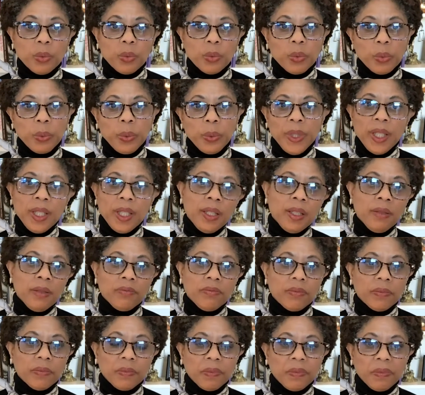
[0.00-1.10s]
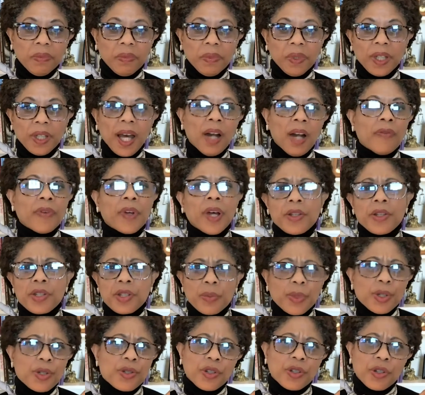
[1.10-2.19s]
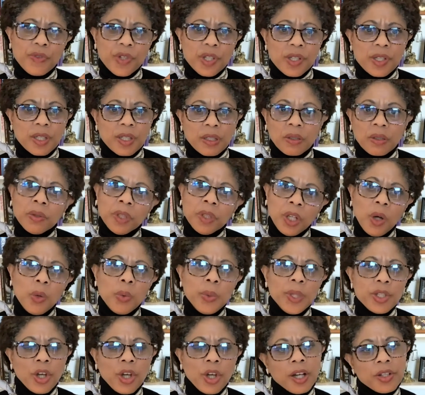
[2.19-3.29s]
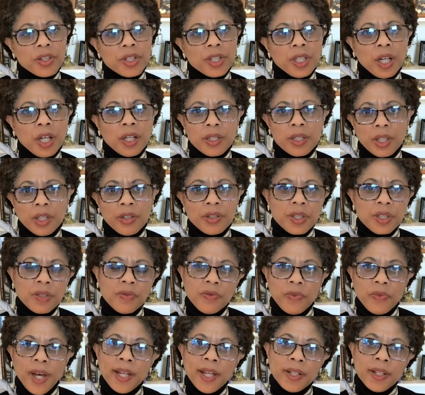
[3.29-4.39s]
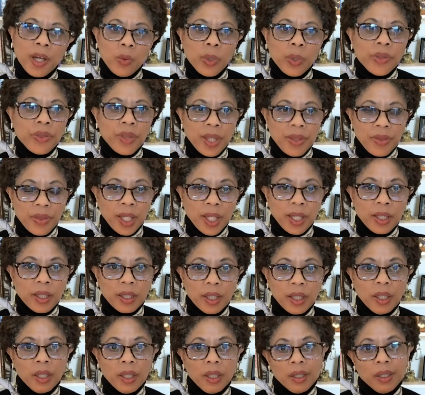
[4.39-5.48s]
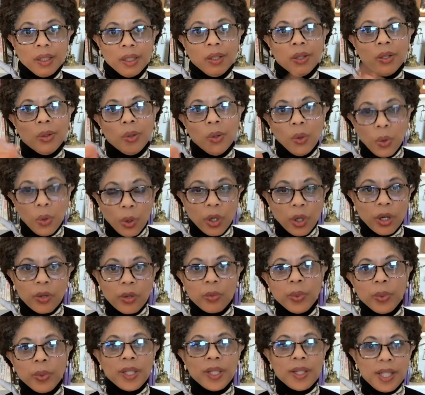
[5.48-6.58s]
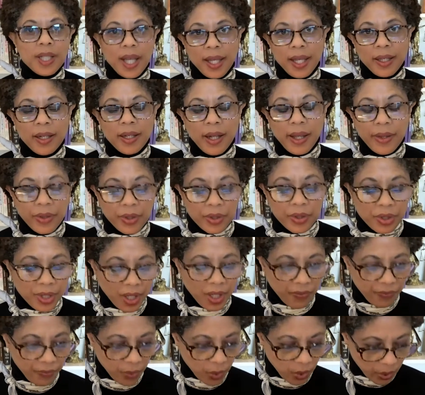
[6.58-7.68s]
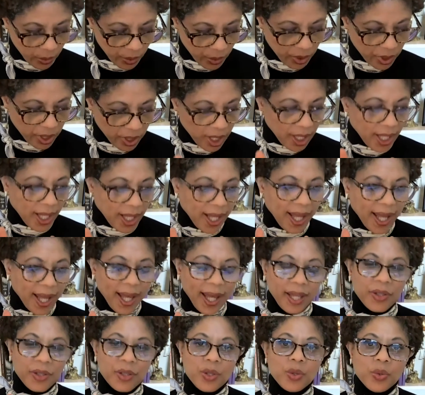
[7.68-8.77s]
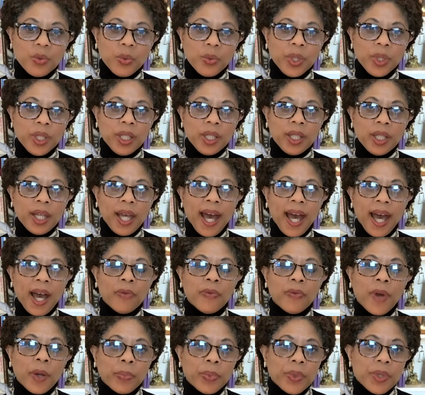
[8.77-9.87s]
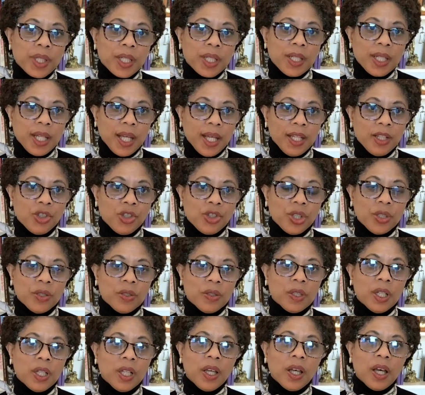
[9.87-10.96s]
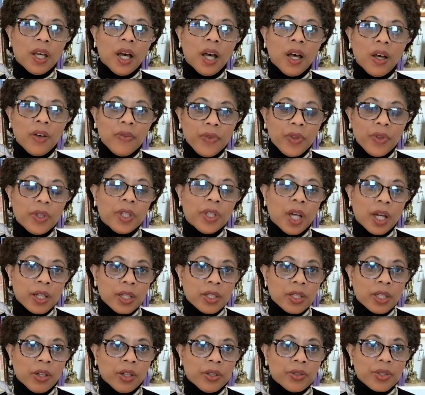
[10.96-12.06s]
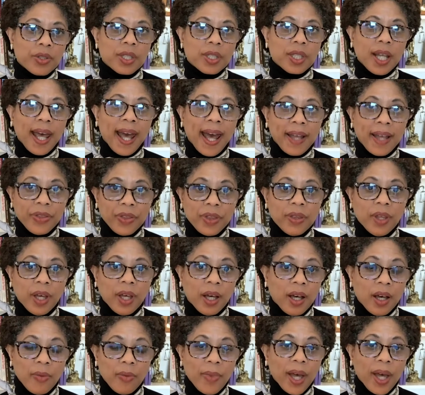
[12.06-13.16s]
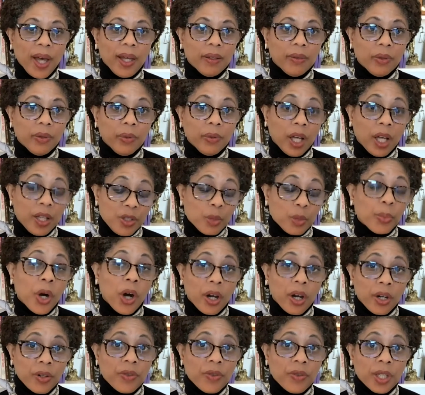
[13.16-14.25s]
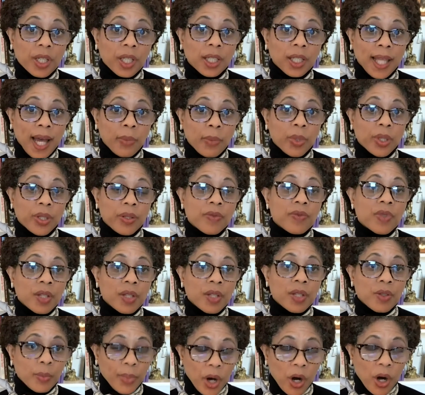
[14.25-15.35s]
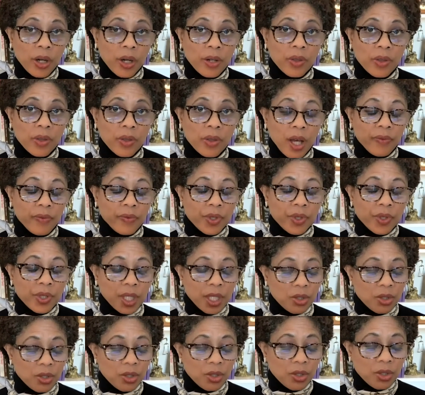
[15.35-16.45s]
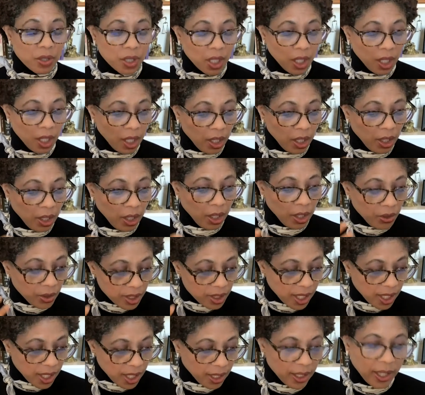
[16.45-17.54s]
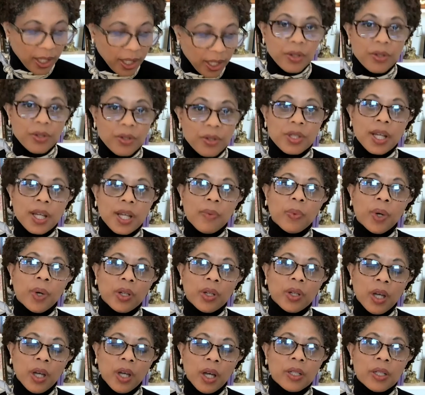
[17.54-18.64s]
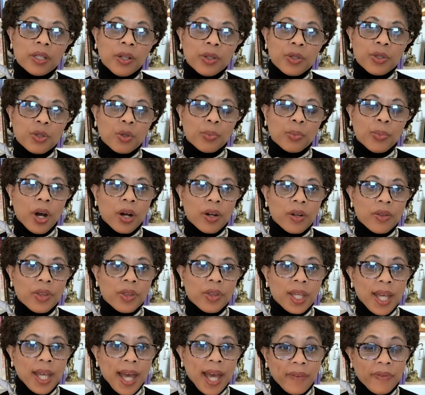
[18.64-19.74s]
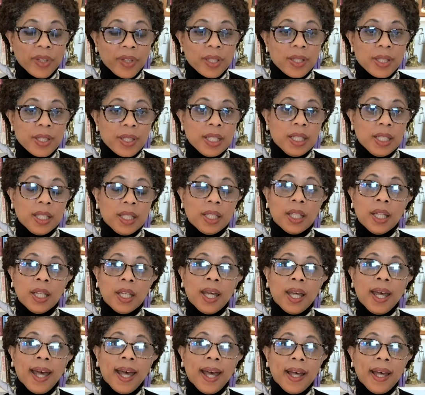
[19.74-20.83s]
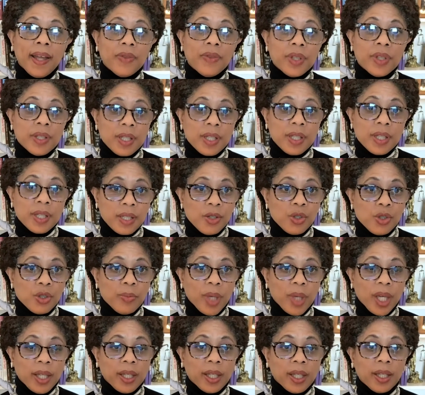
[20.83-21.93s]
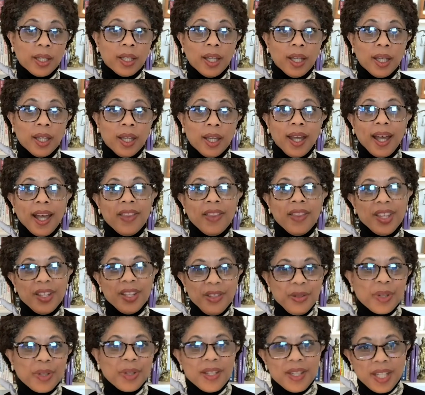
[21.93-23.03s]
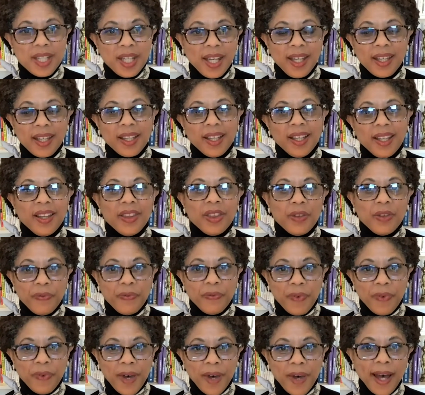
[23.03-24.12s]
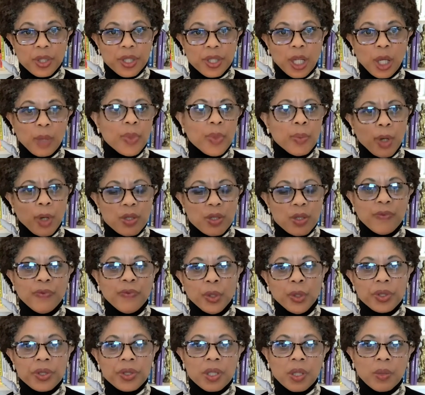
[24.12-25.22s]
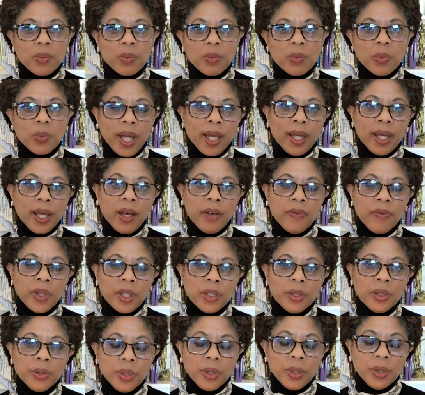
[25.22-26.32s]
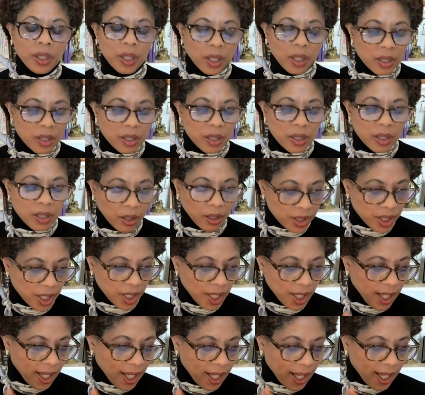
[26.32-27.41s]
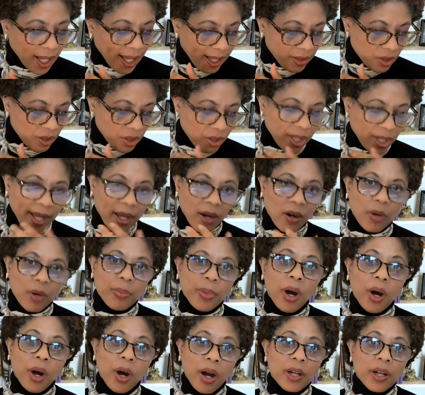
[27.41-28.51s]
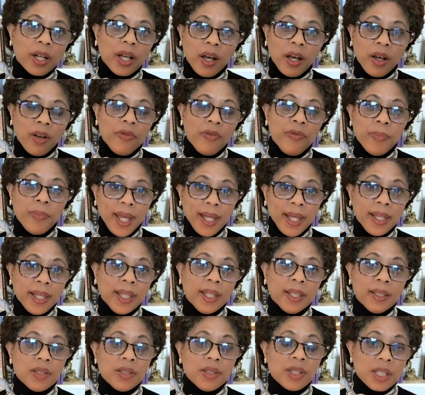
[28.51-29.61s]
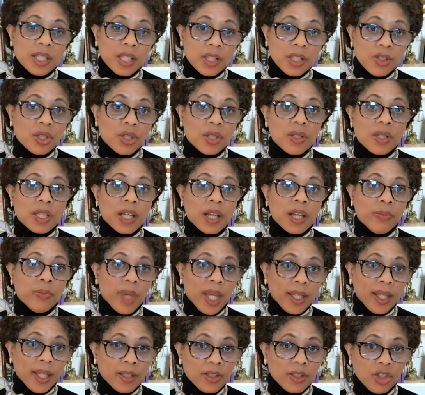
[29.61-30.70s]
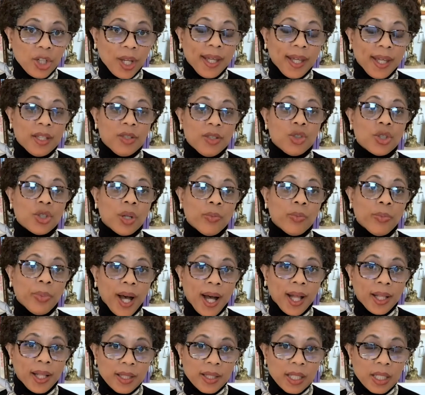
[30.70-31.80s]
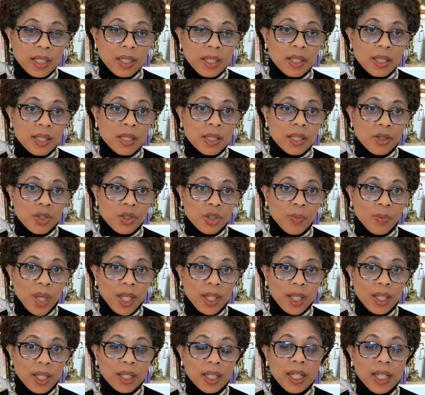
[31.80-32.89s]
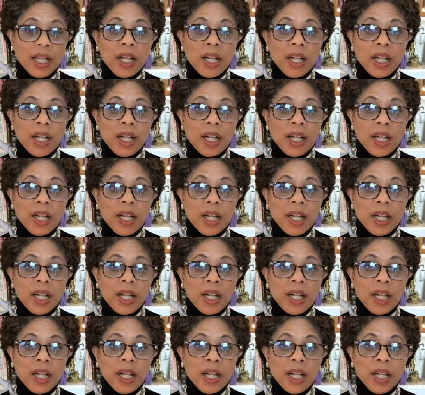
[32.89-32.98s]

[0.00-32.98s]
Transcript: we kind of customer service, like, we talk to young adults and find out what they think. Or we can take another step forward and we have representation of young adults as a part of the collaboratives, as a part of the conversations. You can take another step where young adults are part of the advocacy and the decision making. And then you can take the final step, the most fulsome way of including young adults, and they are part of making decisions and making change and policy decision making.